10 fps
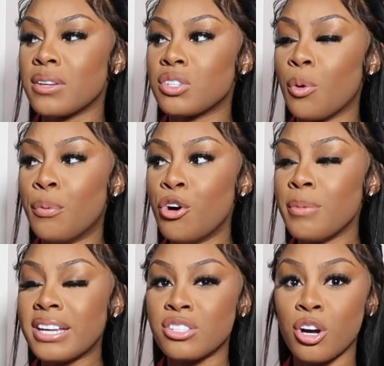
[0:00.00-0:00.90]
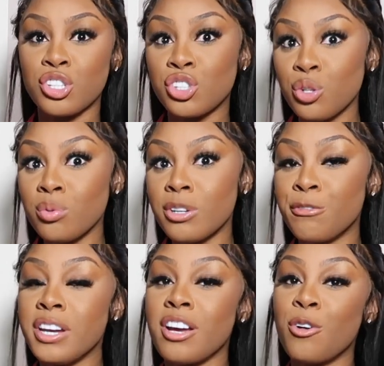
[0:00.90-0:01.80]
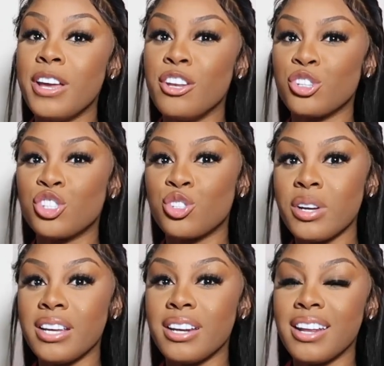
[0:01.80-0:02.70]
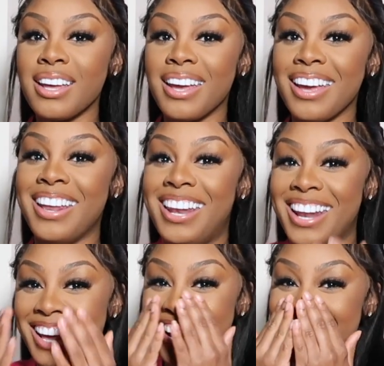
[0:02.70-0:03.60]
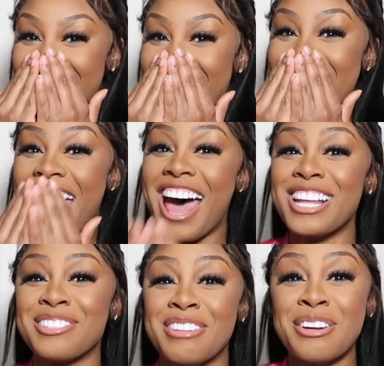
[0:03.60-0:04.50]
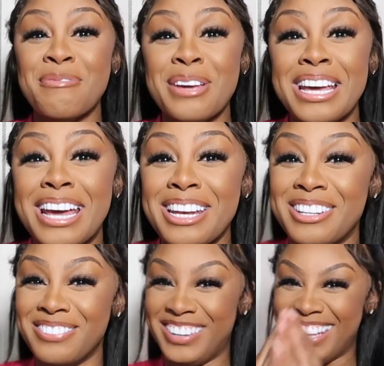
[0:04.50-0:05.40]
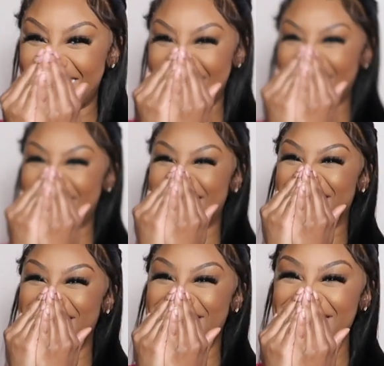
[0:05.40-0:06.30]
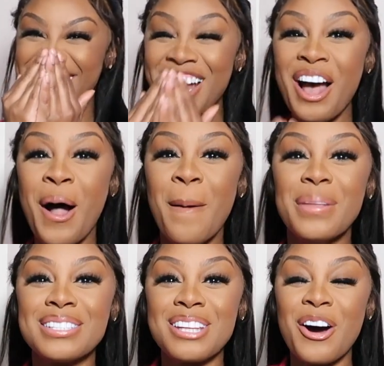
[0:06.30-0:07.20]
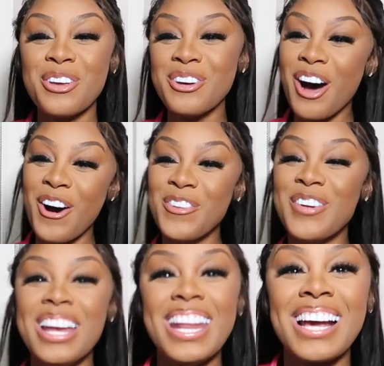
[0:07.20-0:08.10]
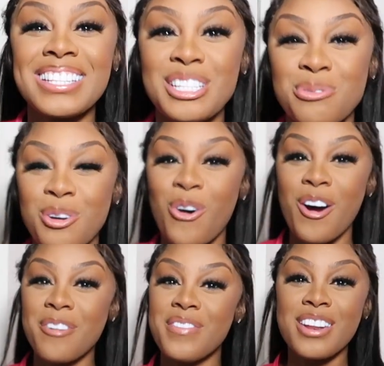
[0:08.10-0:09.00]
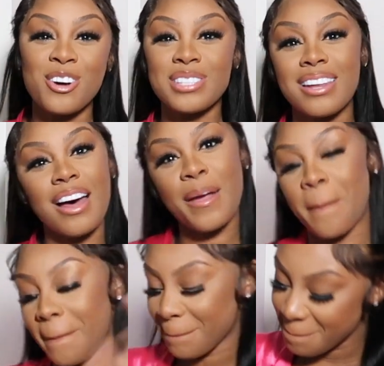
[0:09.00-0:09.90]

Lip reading: So boom, they start shooting the video in the street. They asked me to be in the video. So you know when niggas is recording videos, they like,